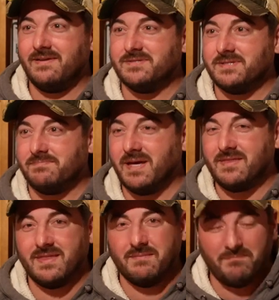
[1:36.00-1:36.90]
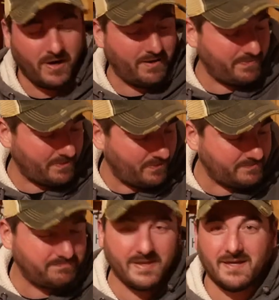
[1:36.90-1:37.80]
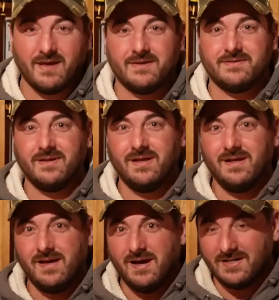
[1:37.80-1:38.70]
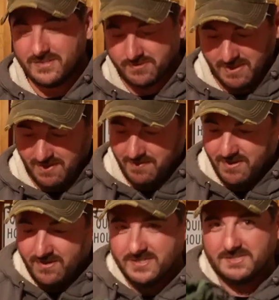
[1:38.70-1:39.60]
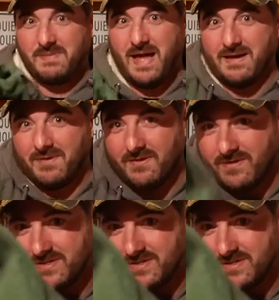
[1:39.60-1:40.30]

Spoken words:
it was a big pipe. It looked big on screen. I mean, look at this bag, by the way.